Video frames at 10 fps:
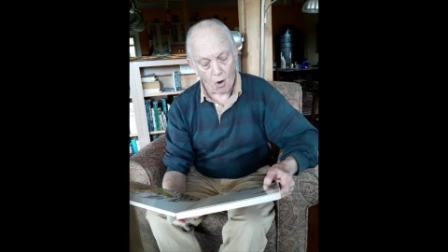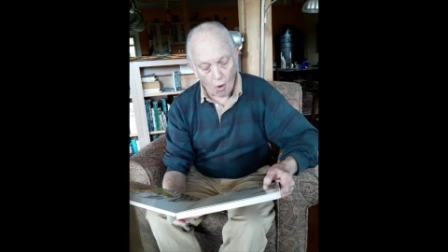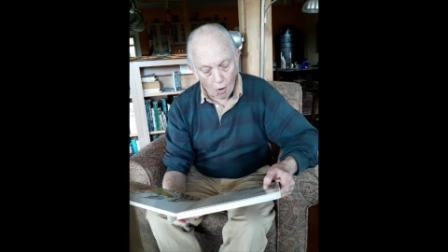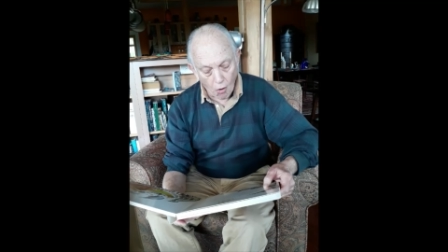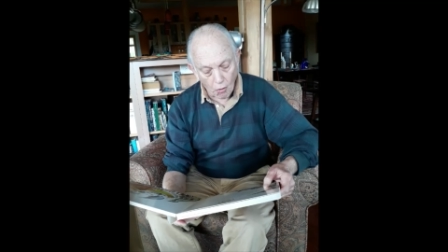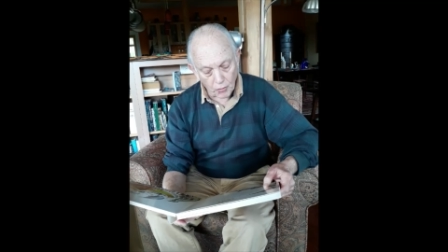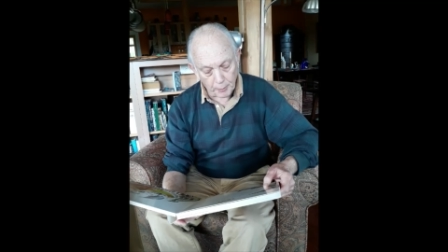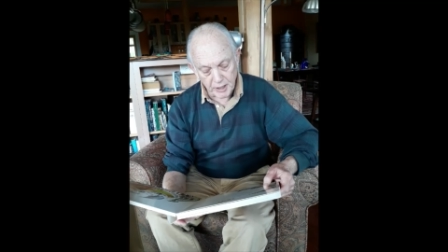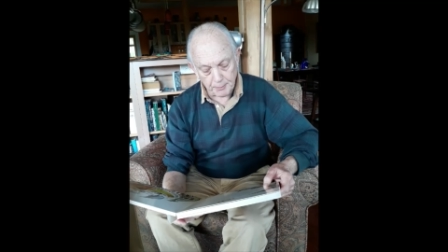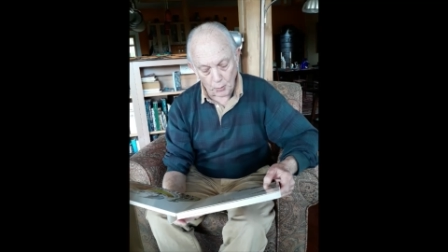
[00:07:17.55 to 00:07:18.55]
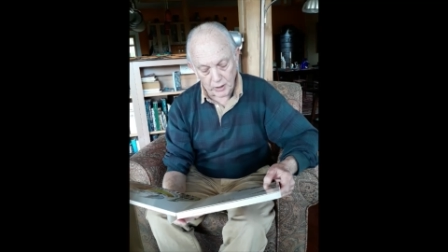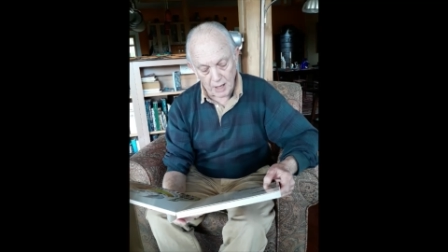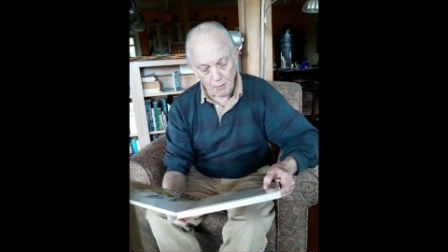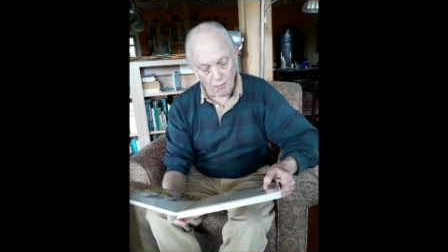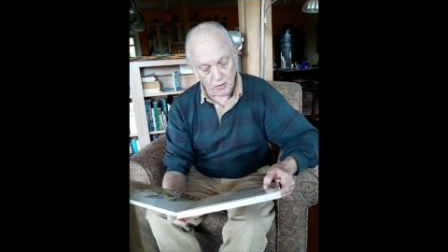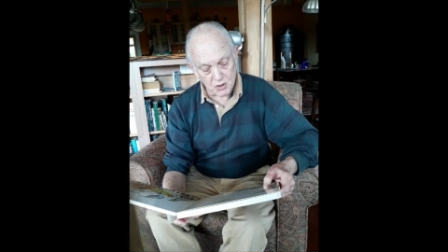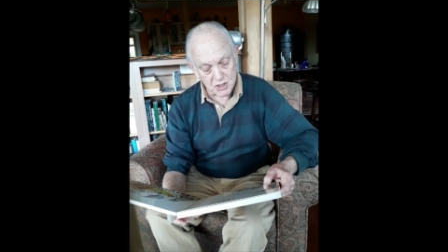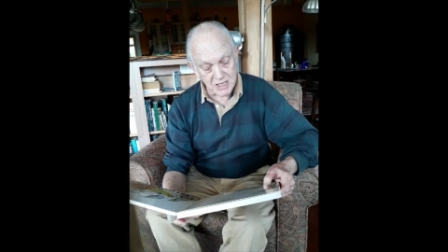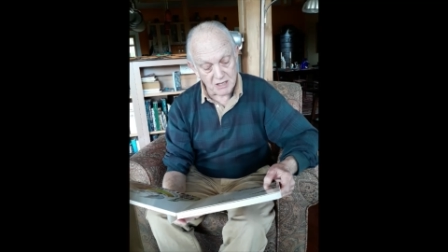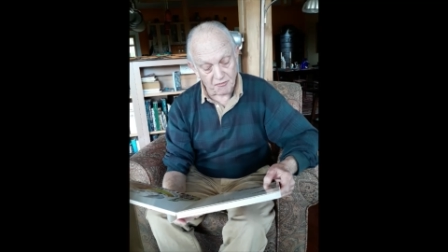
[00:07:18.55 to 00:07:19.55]
All the people came over to
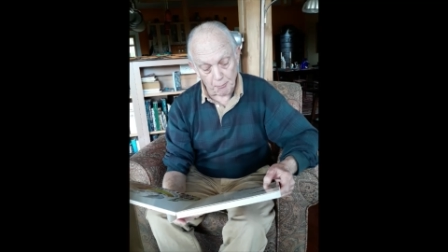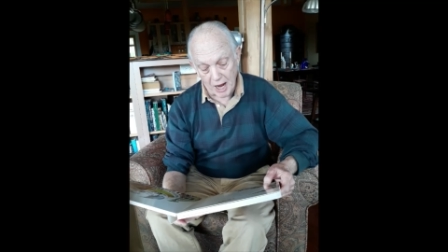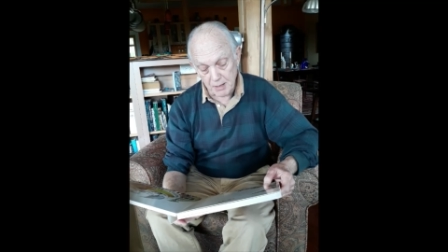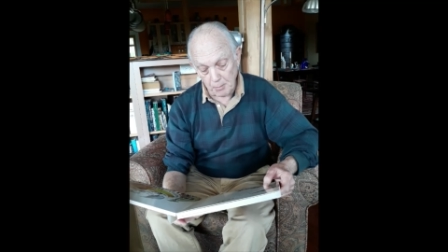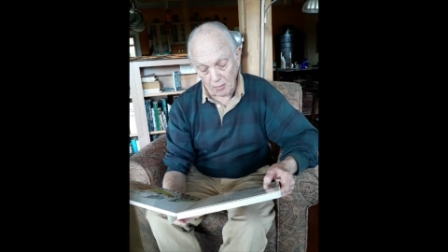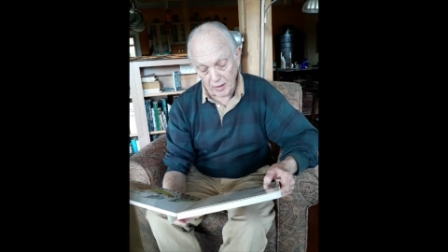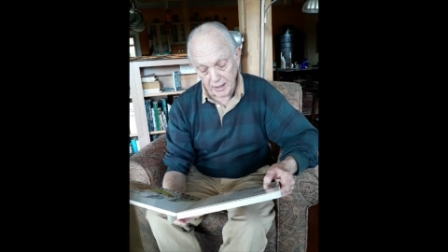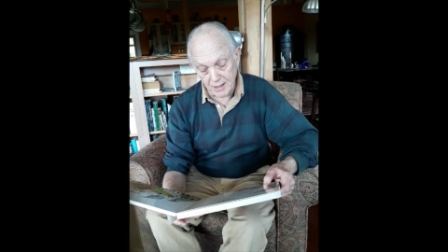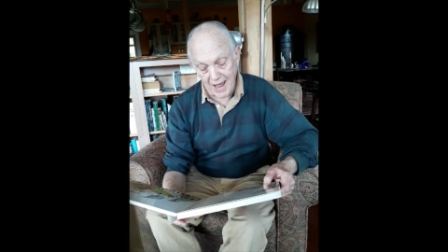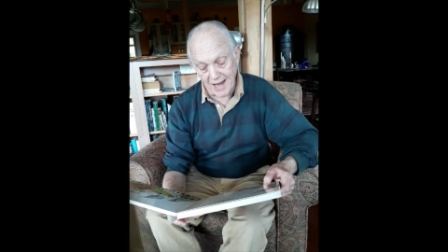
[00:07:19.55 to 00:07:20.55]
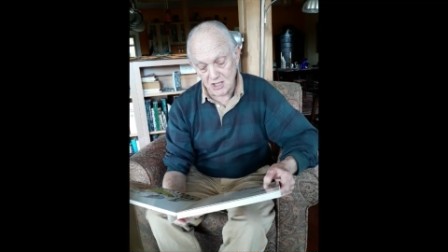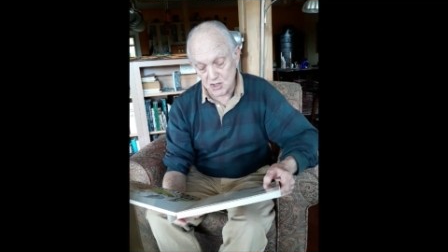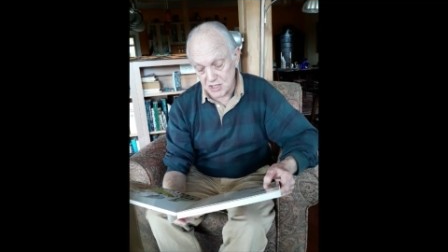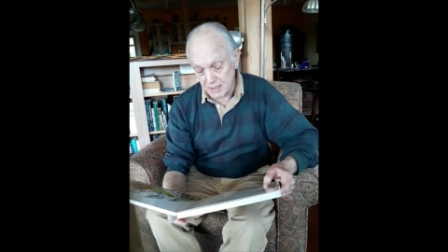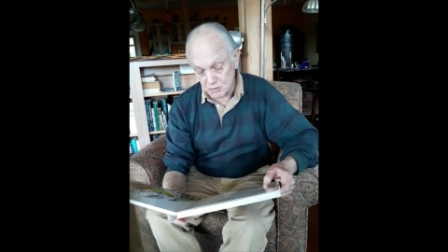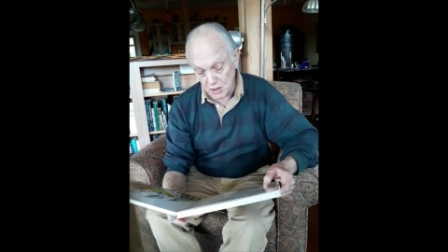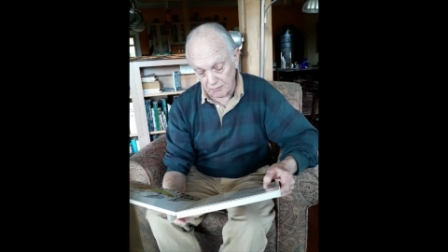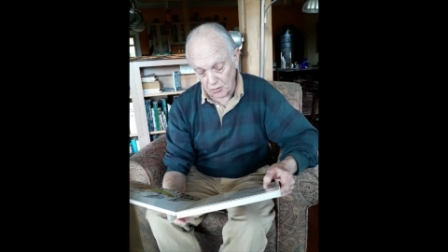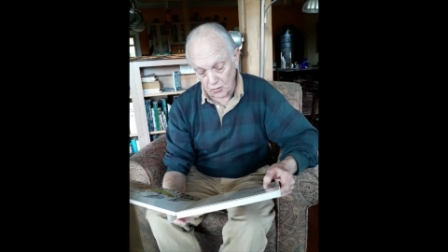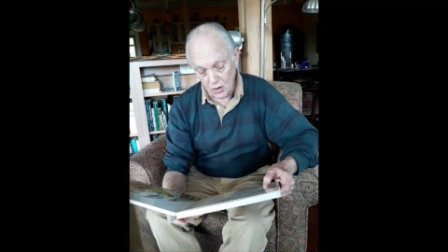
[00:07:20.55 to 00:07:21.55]
see if Mike Mulligan and his steam
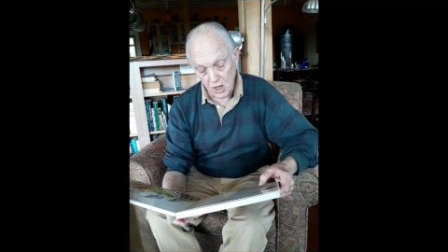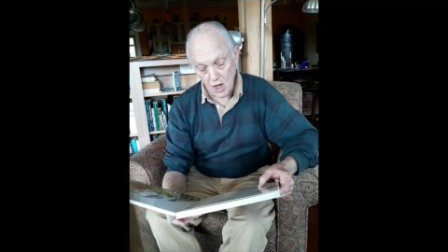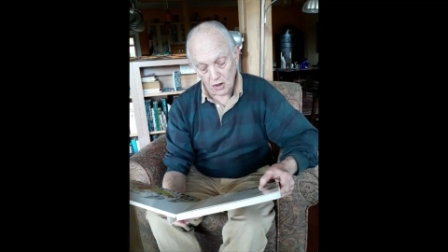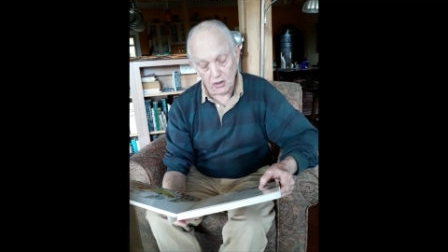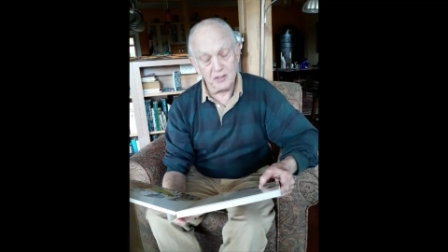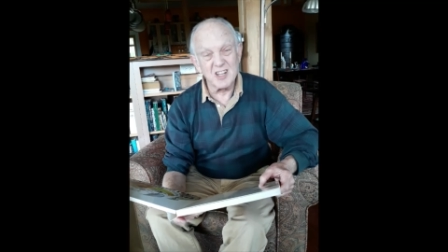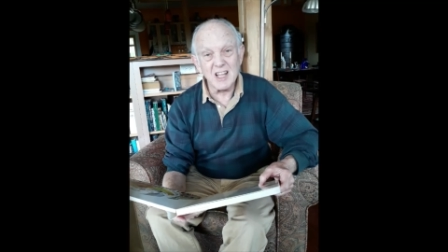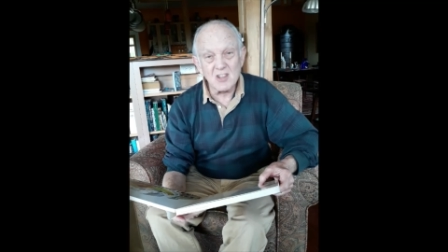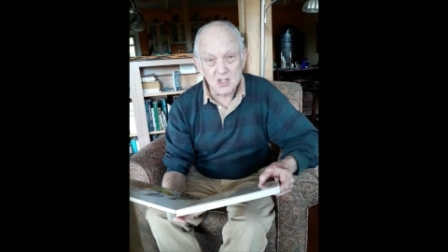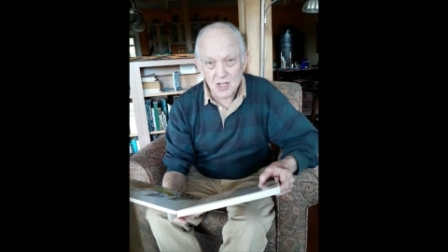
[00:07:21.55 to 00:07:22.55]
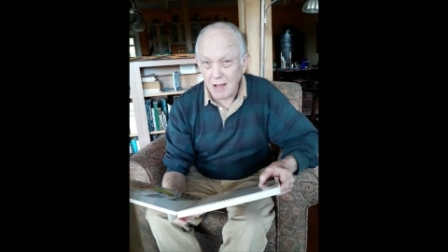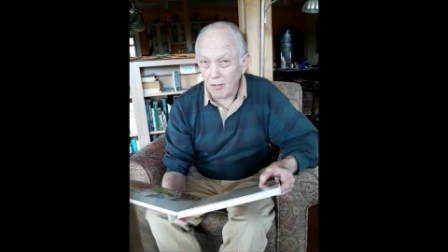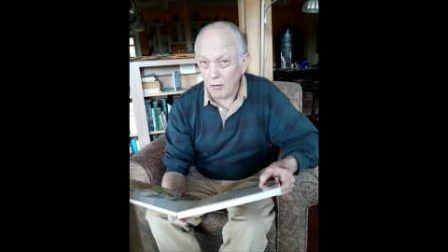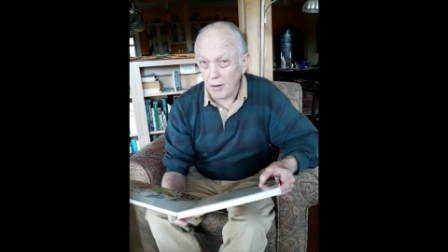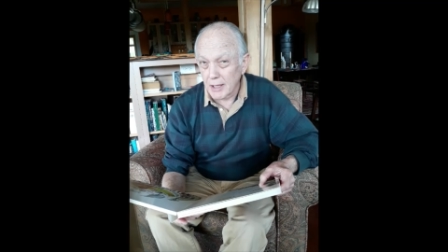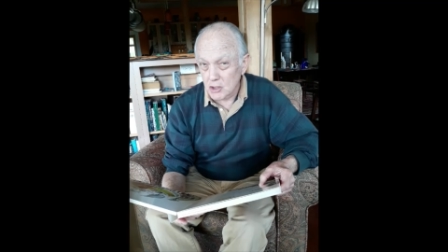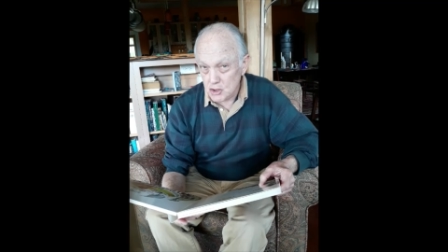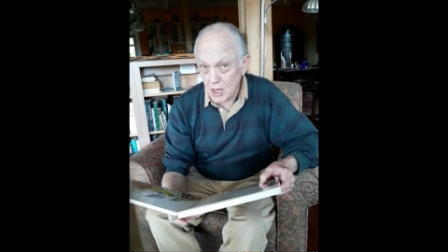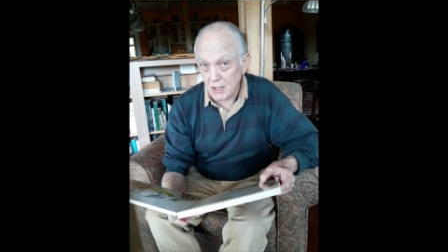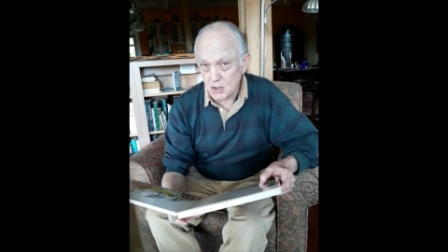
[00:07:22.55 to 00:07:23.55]
shovel could dig the cellar in
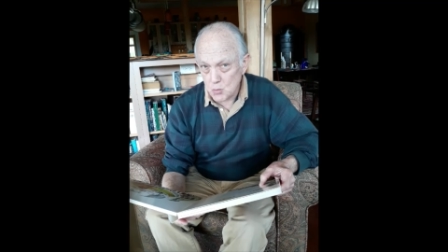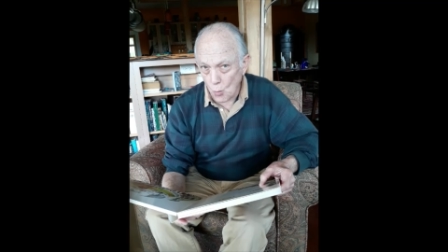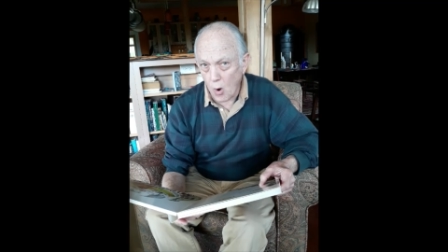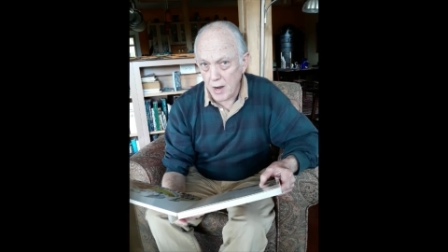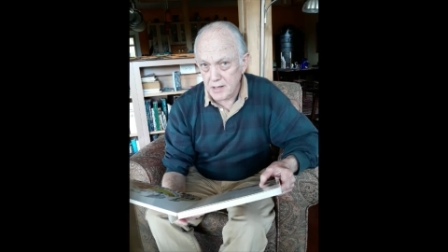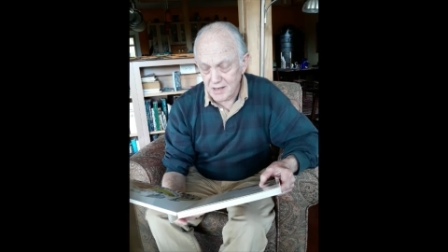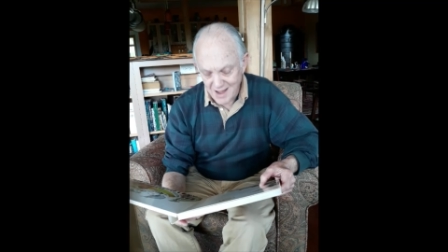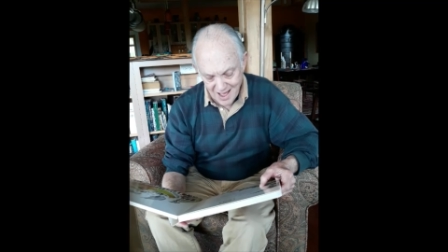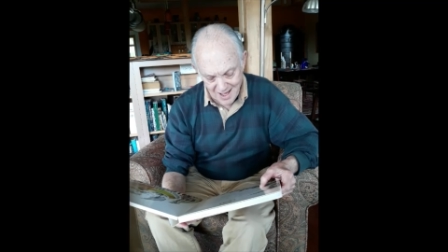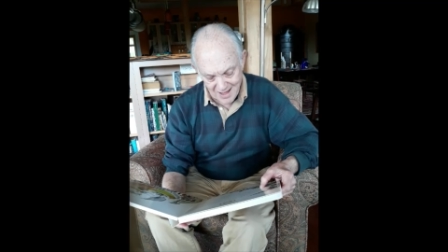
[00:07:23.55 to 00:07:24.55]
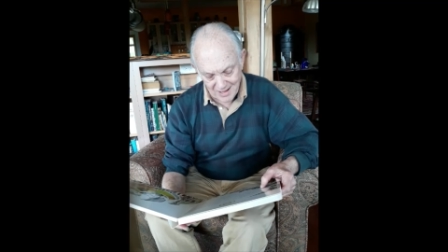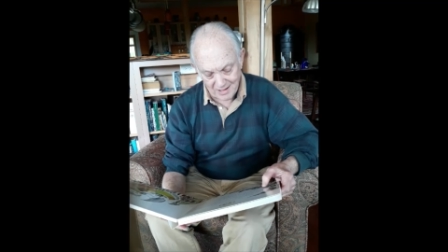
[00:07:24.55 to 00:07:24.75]
just one day.